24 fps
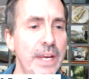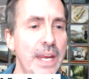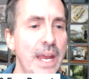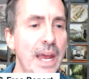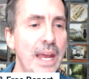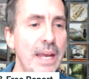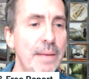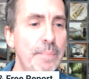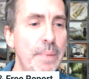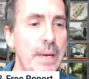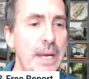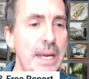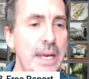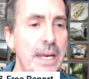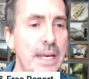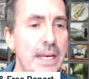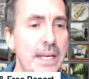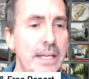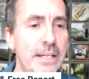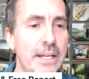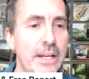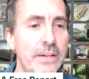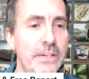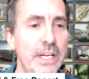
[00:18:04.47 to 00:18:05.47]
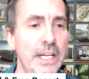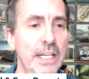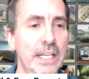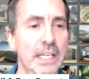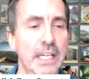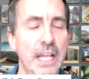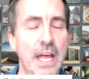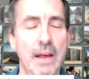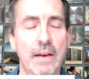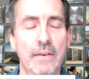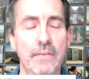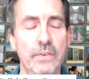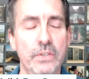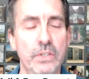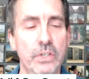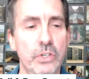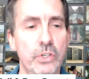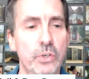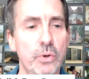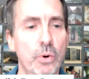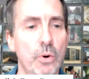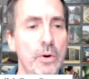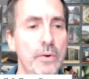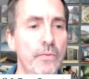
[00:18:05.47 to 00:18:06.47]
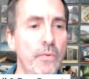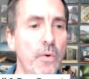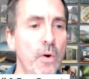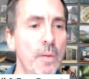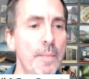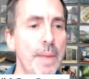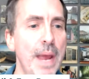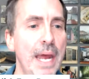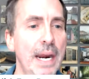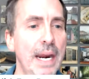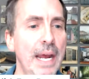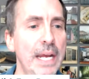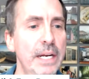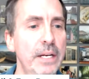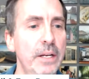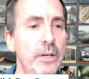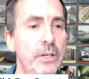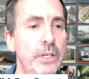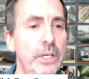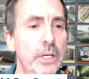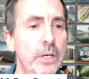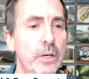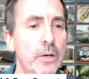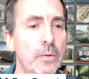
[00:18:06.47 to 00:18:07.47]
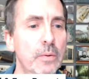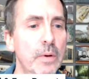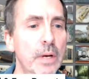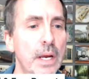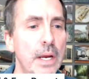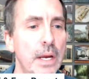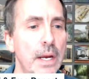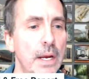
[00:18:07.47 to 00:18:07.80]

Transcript: VIP. He says he loves the short format. I do too.